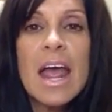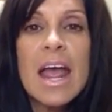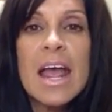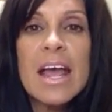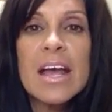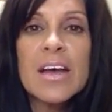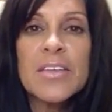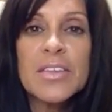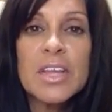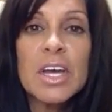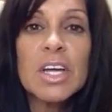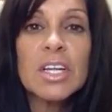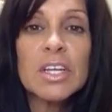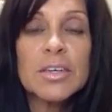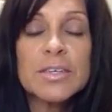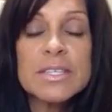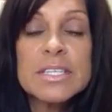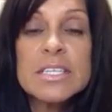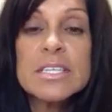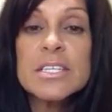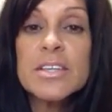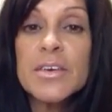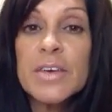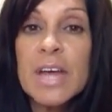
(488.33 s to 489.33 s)
And the
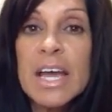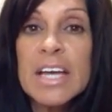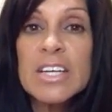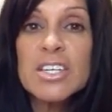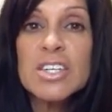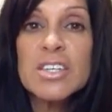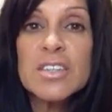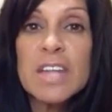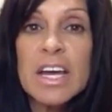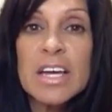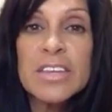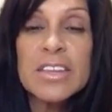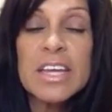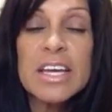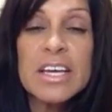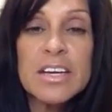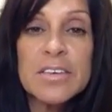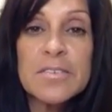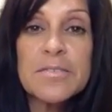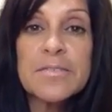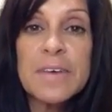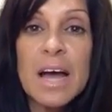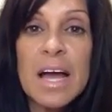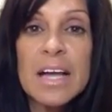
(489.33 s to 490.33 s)
closest location that they
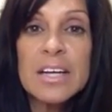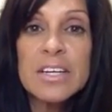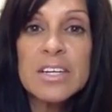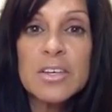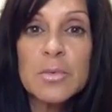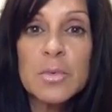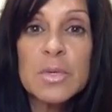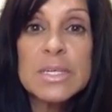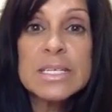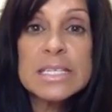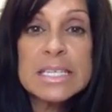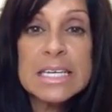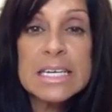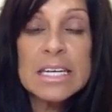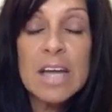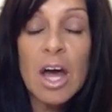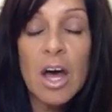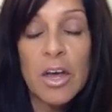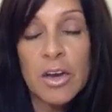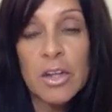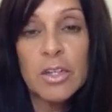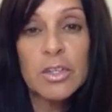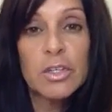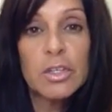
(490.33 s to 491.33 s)
could find it was in
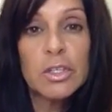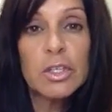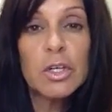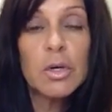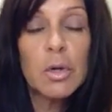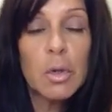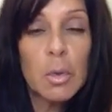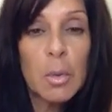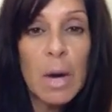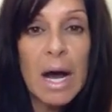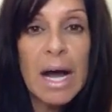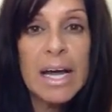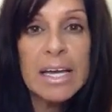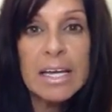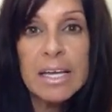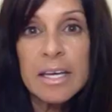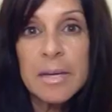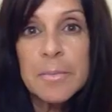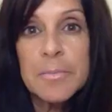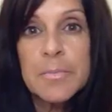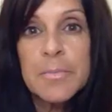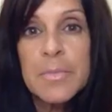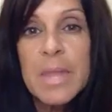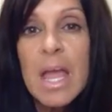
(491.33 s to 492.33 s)
Honolulu, Hawaii.
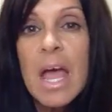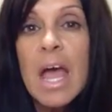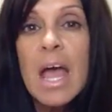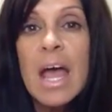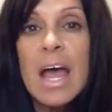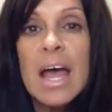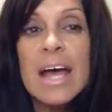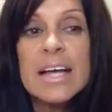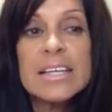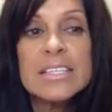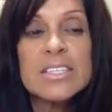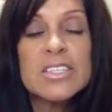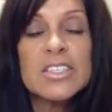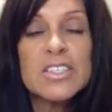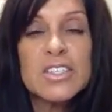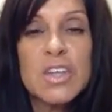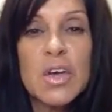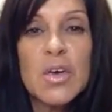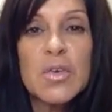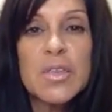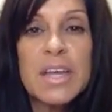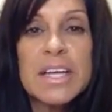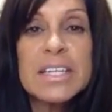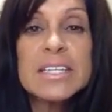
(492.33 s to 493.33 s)
And
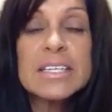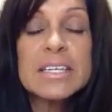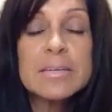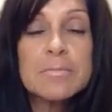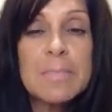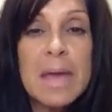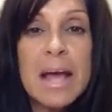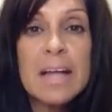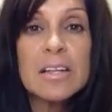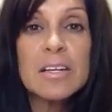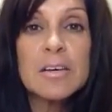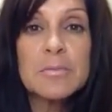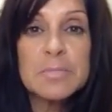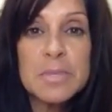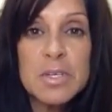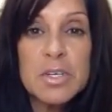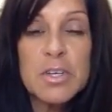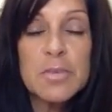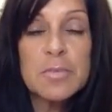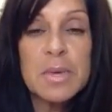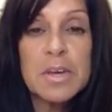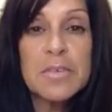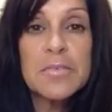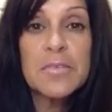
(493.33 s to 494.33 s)
so they did mail it
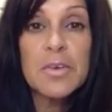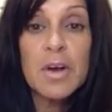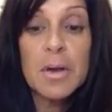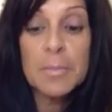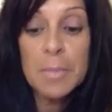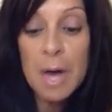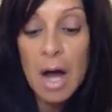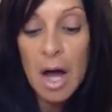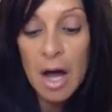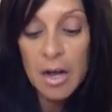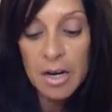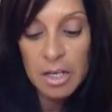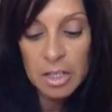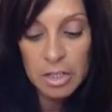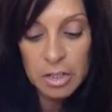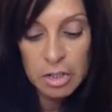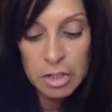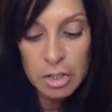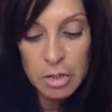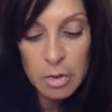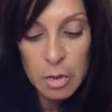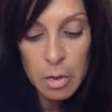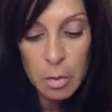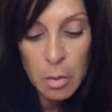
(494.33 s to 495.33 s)
to me from
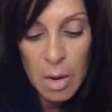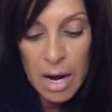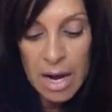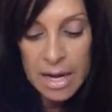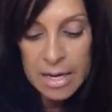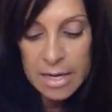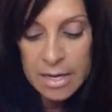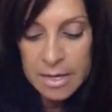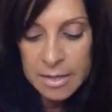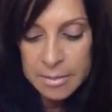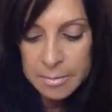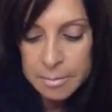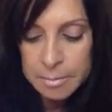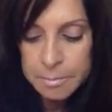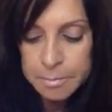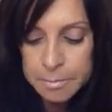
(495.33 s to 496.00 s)
Honolulu, Hawaii.